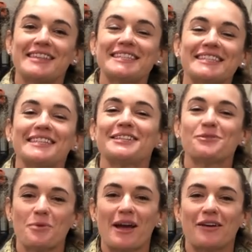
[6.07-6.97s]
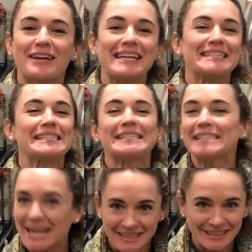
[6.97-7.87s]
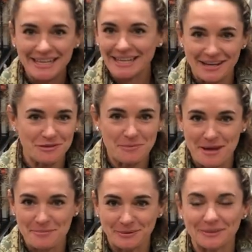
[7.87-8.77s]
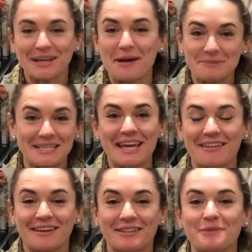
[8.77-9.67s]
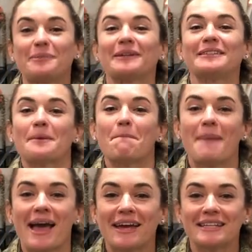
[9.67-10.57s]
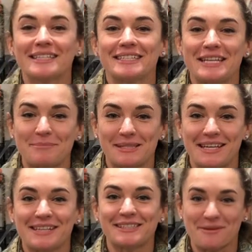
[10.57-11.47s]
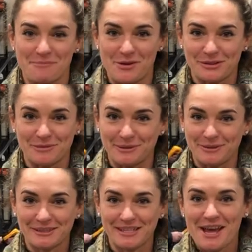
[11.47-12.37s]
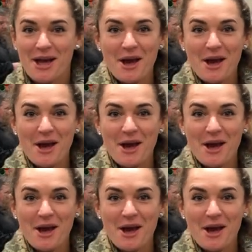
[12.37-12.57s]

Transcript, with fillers: This is where insanely clever people come together to build manned deep sea submersibles.